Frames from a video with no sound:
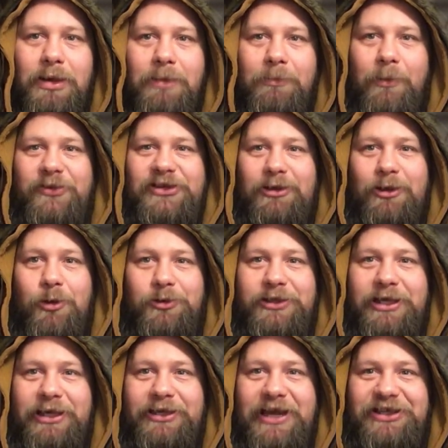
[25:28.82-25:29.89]
But we see
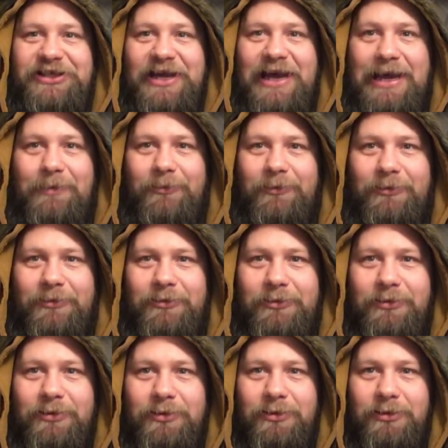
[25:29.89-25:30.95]
Loki takes a hammer.
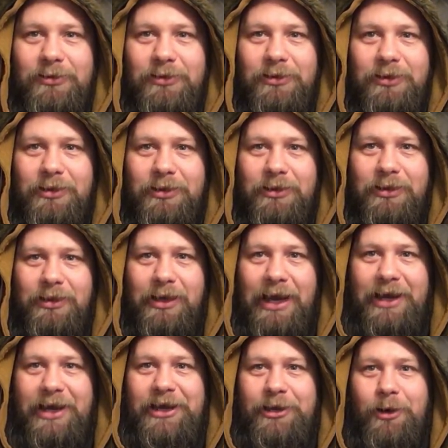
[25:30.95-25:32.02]

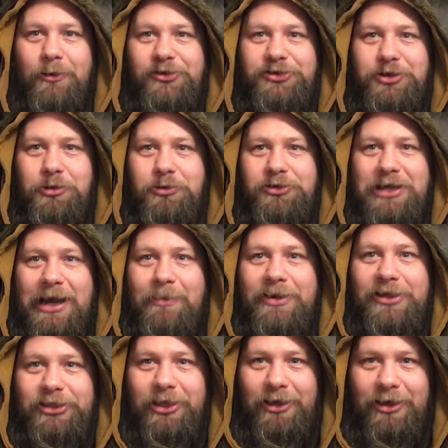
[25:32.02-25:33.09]
And he goes to Tommy
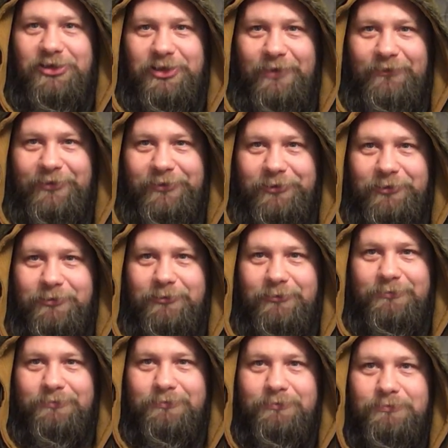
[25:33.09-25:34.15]
Chong's living
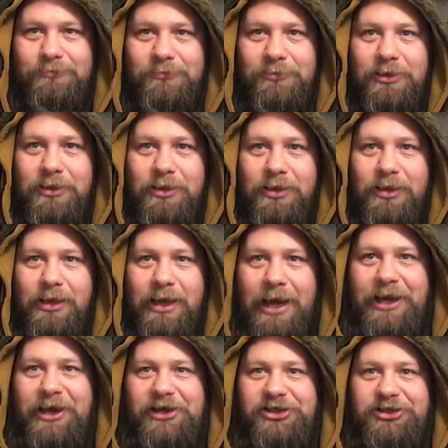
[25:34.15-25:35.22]
room.
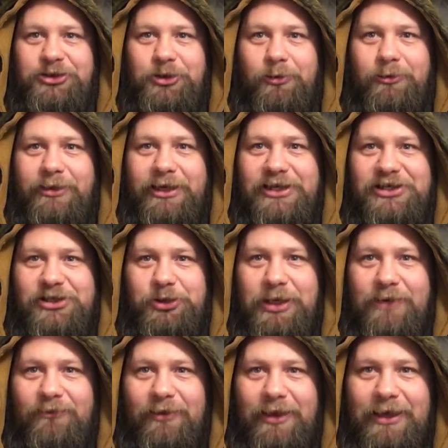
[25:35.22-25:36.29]
And he destroys the Tree
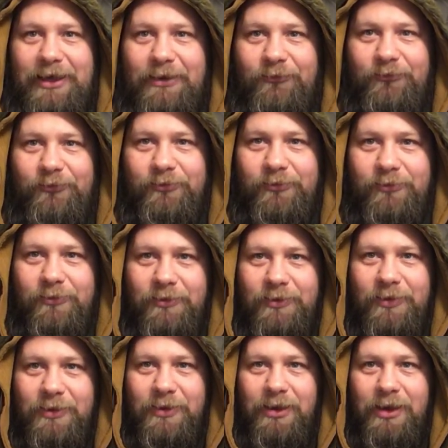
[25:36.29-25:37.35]
of Life.
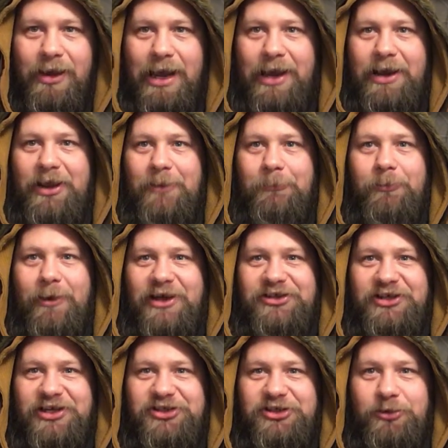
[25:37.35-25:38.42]
And in the
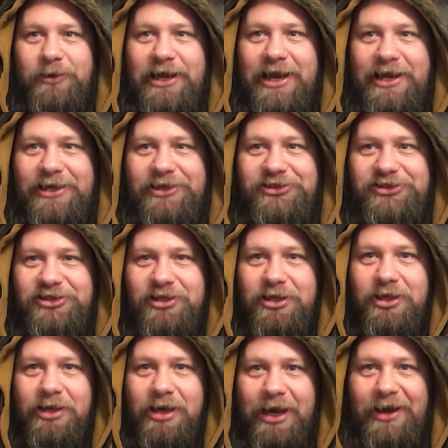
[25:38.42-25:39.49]
process creates
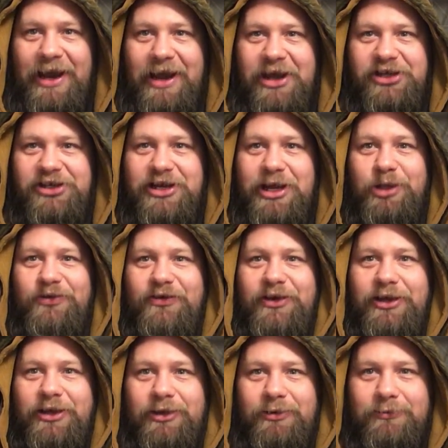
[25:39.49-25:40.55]
a Nine Inch Nails
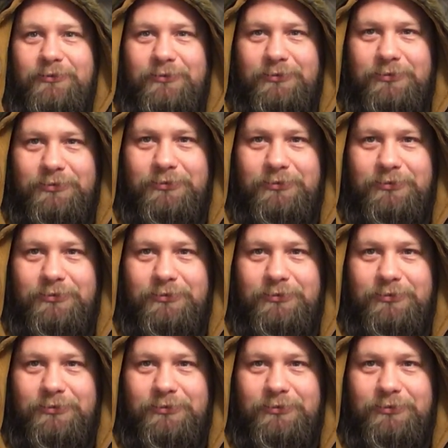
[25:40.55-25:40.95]
video.